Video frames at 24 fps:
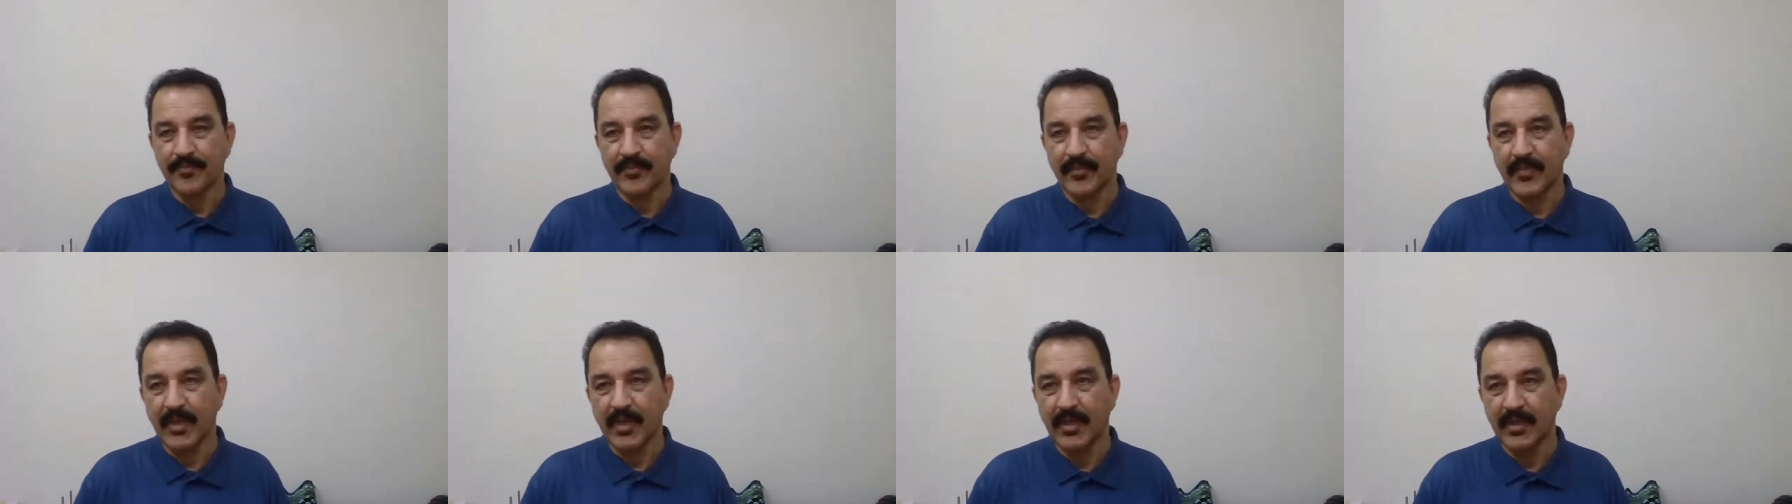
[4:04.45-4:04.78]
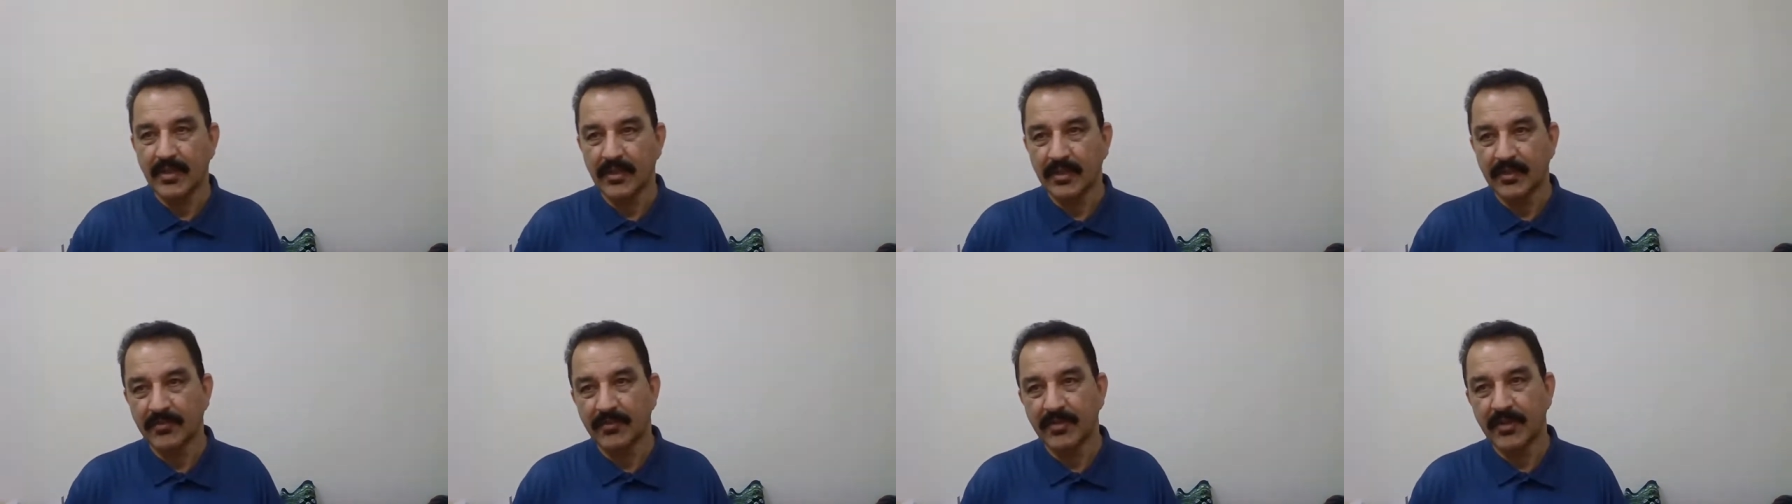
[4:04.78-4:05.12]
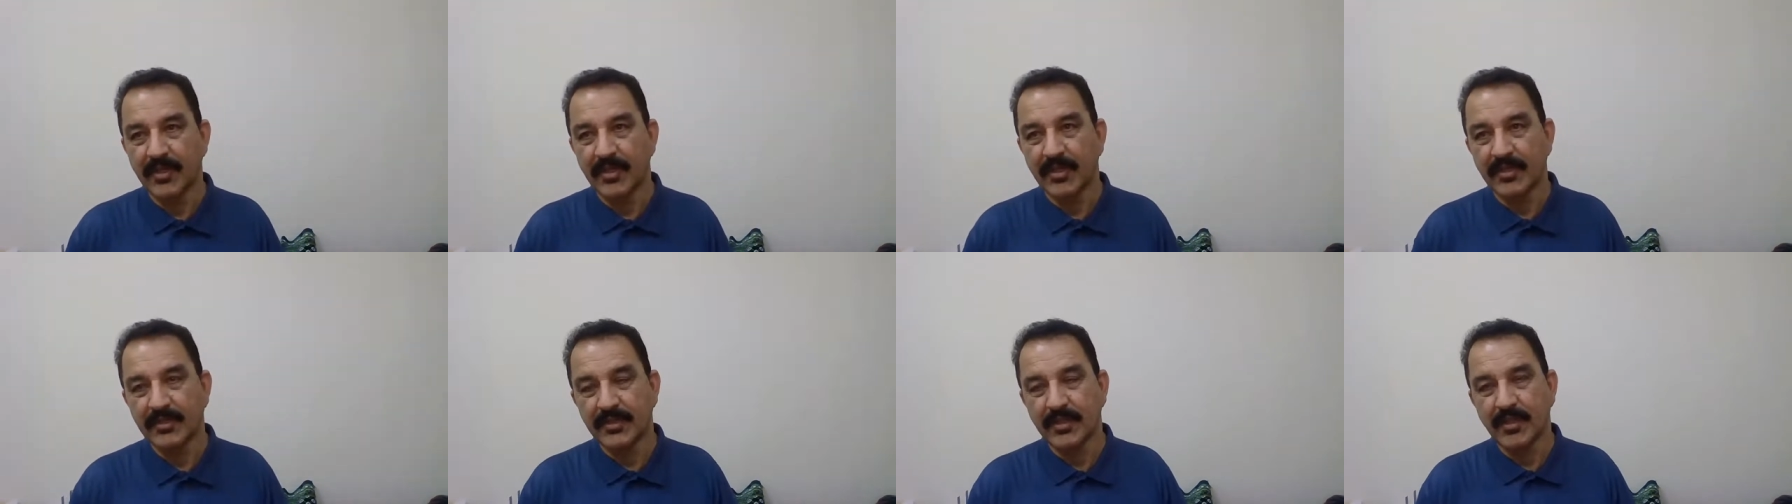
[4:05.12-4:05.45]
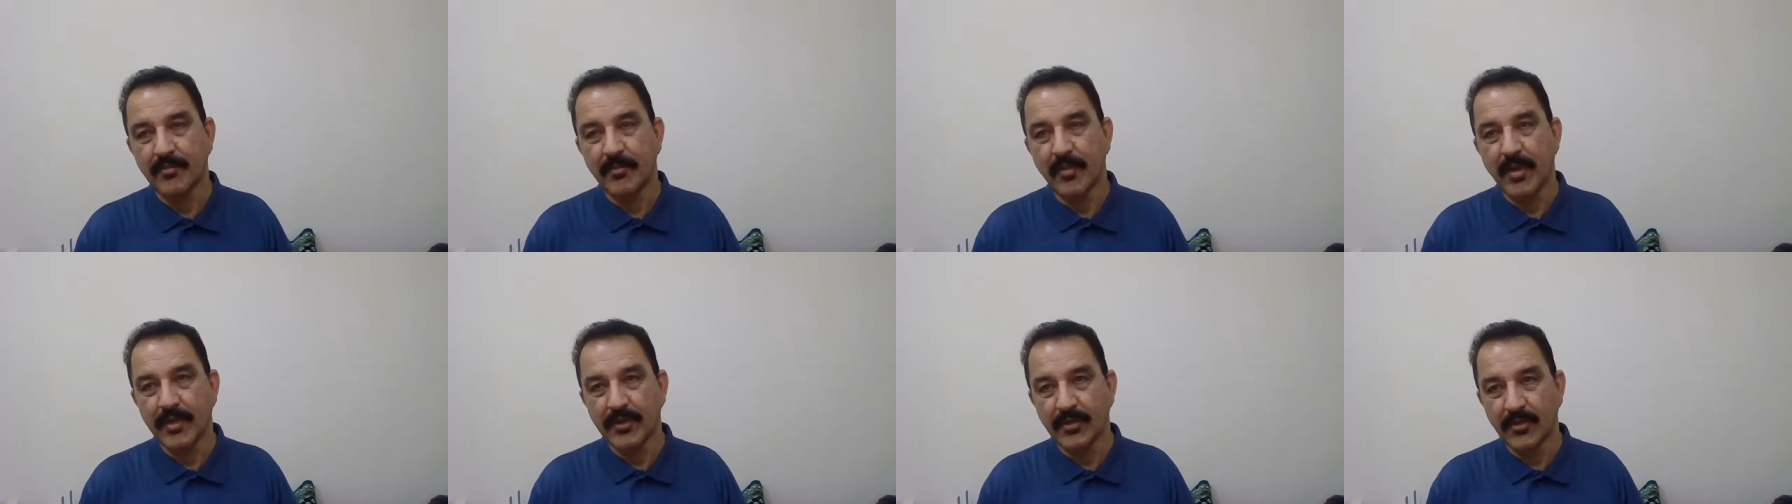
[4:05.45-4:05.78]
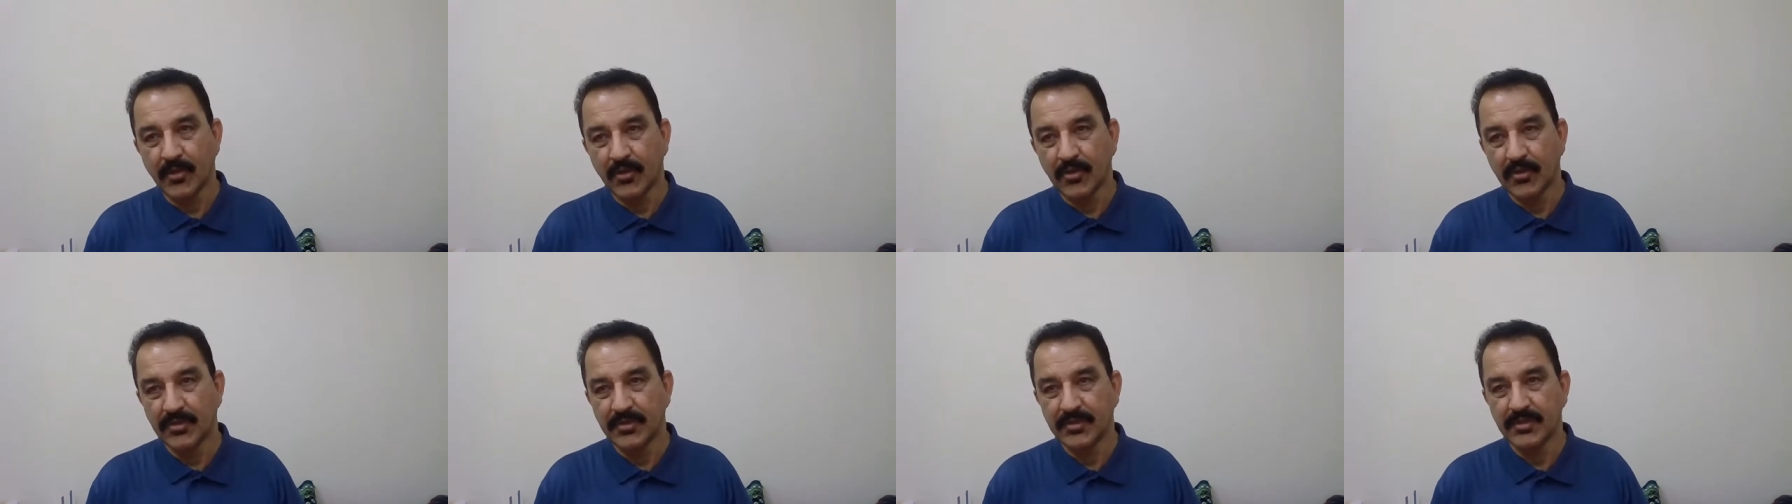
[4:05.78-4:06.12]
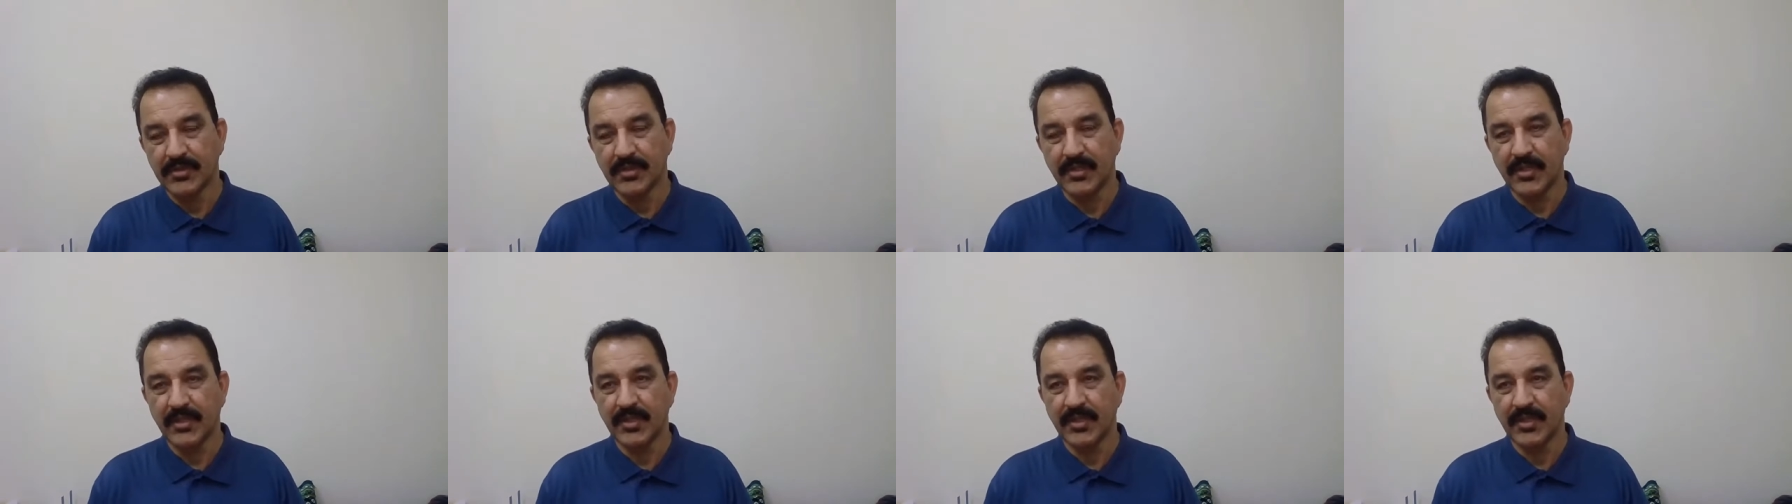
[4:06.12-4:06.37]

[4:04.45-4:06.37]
where the manholes